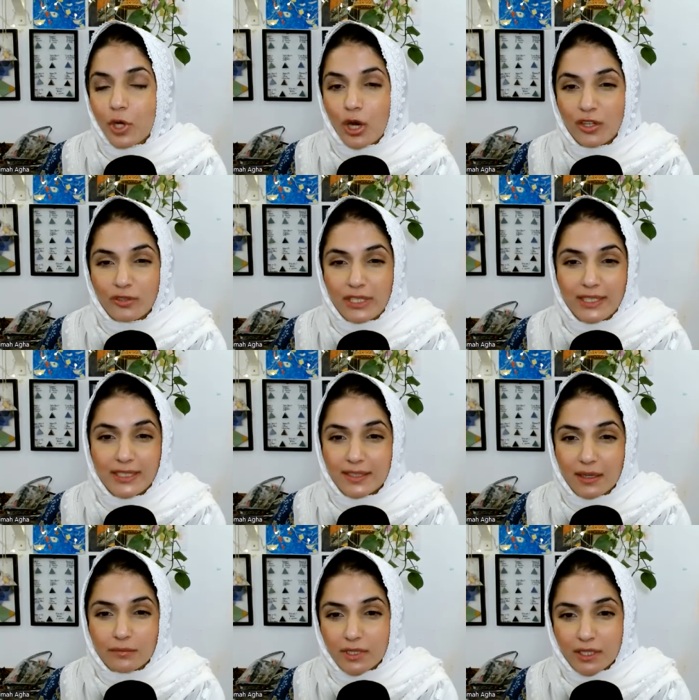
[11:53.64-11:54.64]
got really
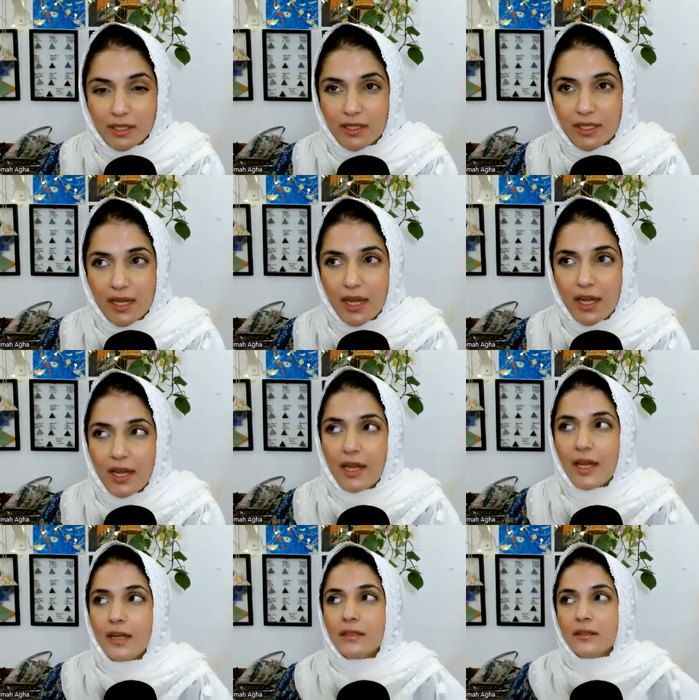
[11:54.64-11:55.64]
tempted
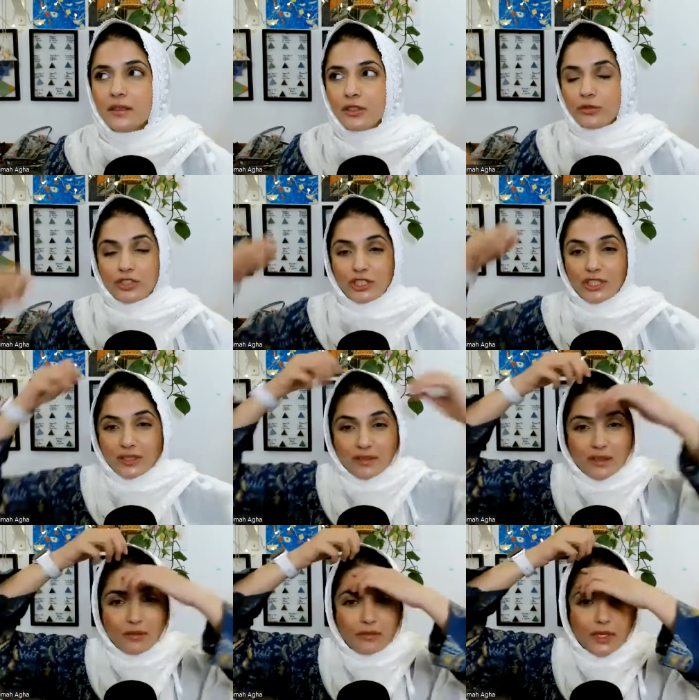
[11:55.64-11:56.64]
and you
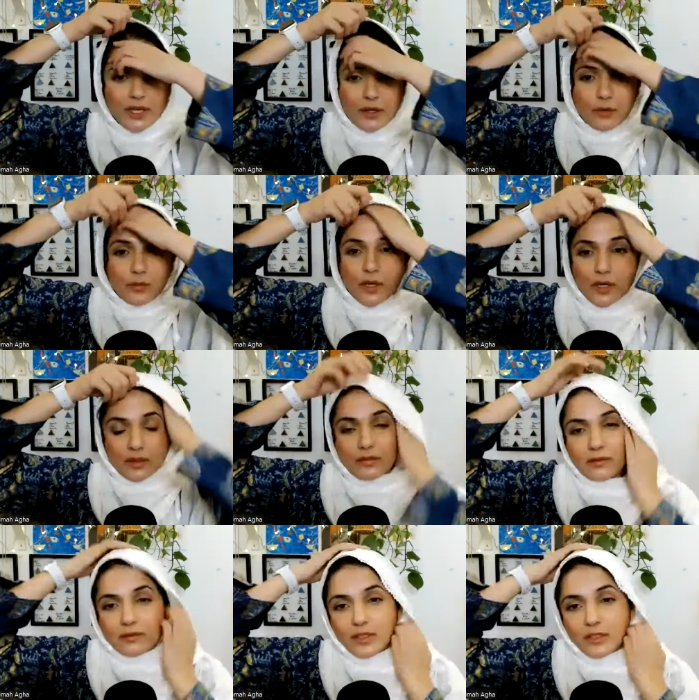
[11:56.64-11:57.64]
cheated someone at work
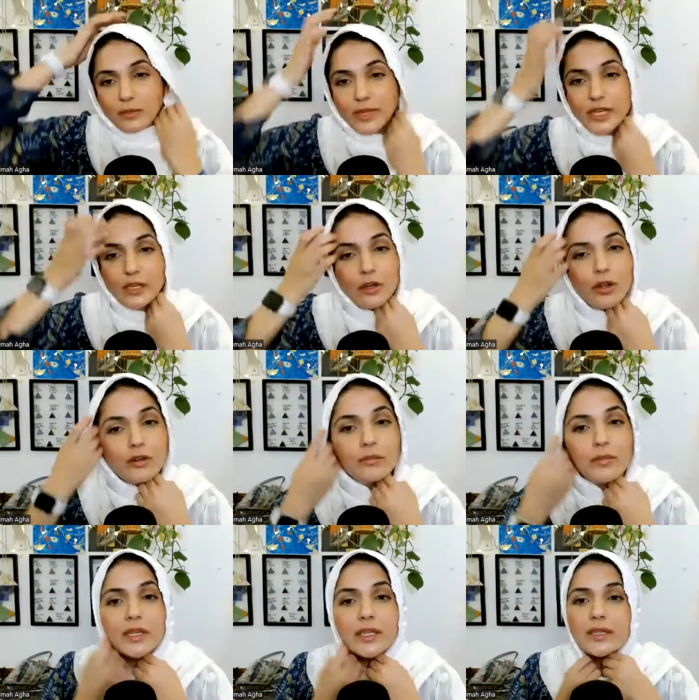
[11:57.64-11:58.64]
and you made a lot of
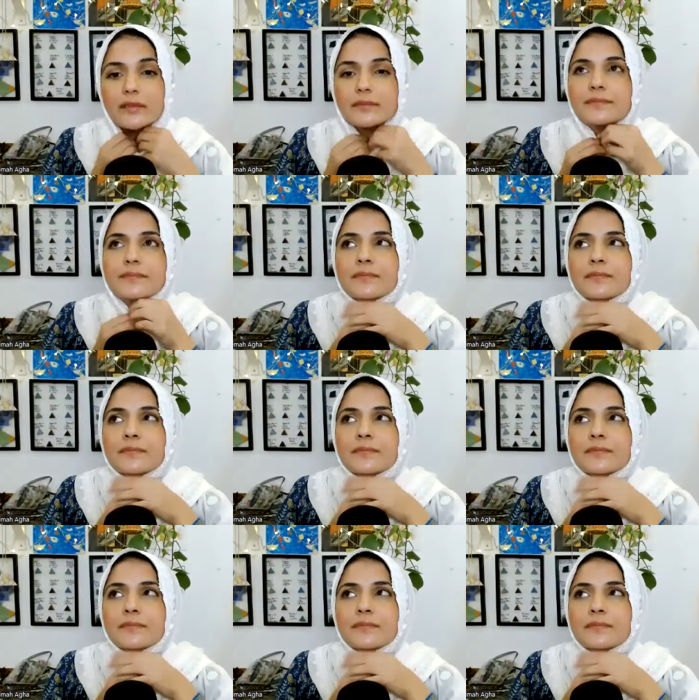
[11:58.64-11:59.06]
money